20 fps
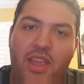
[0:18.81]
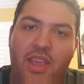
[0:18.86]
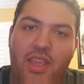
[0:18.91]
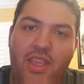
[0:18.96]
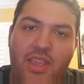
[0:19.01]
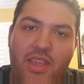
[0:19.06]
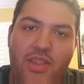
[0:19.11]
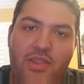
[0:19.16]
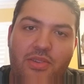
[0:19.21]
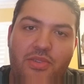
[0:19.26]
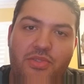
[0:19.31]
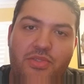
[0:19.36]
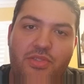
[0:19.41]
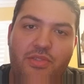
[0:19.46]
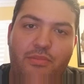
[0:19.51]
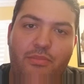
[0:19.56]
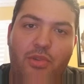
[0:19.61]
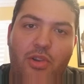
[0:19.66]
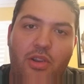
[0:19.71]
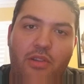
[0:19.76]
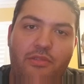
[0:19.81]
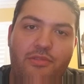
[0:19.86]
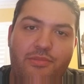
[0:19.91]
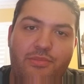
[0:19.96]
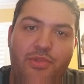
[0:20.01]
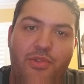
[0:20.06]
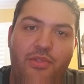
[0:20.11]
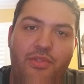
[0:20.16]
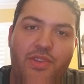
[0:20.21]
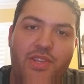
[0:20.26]
years of Marvel
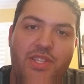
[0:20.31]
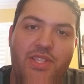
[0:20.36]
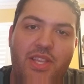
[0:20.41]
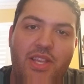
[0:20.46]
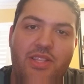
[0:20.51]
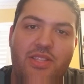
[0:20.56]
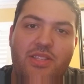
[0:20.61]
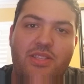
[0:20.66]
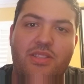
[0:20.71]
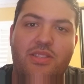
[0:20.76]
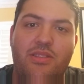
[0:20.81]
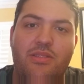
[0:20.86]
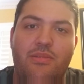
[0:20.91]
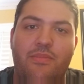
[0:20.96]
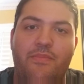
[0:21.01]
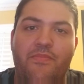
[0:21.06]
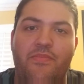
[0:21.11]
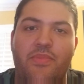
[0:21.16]
movies that's